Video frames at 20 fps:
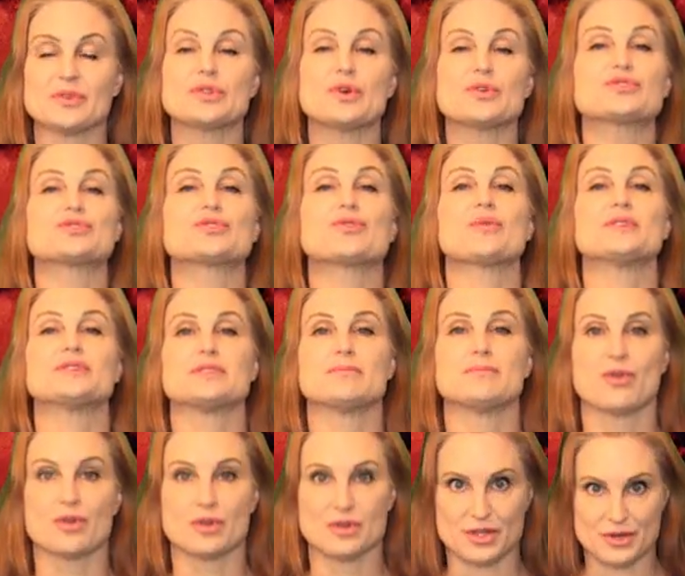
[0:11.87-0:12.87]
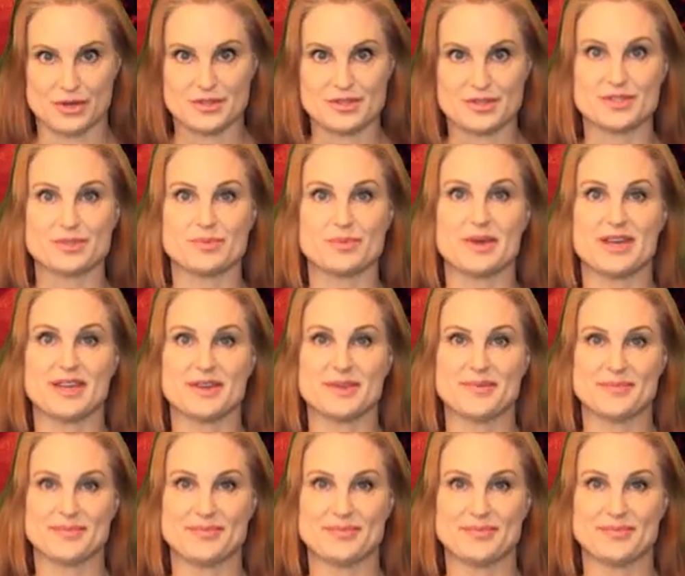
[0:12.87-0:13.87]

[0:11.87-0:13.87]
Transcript: Those stories and more in the news this week.